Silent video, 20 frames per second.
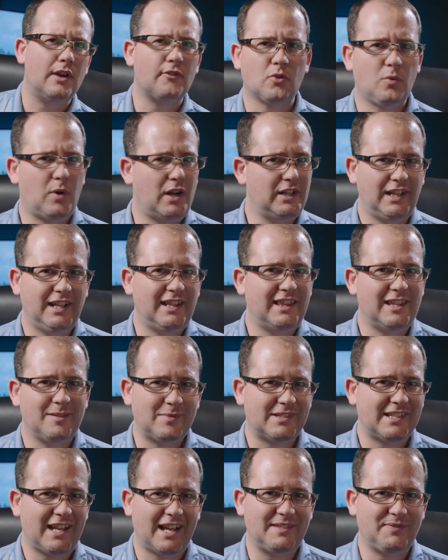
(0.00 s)
ever want anything
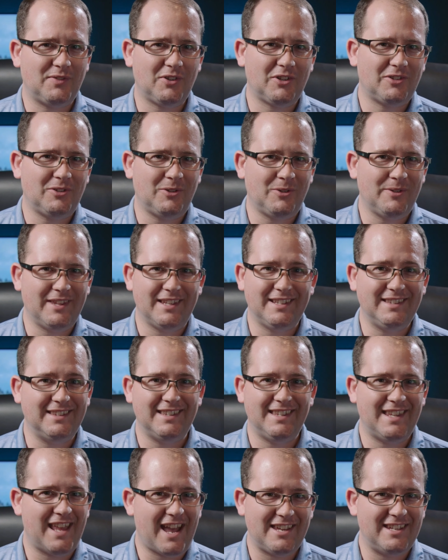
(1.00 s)
besides vertical,
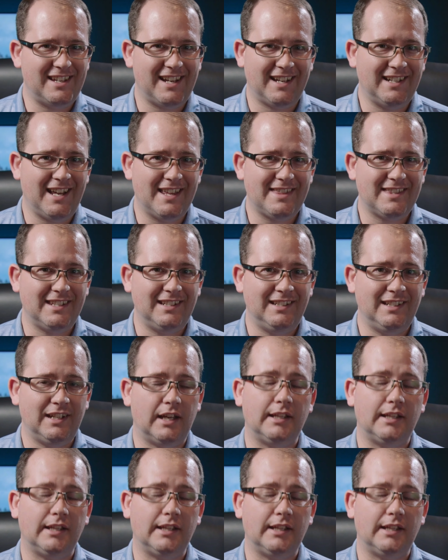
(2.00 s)
then now you got nothing,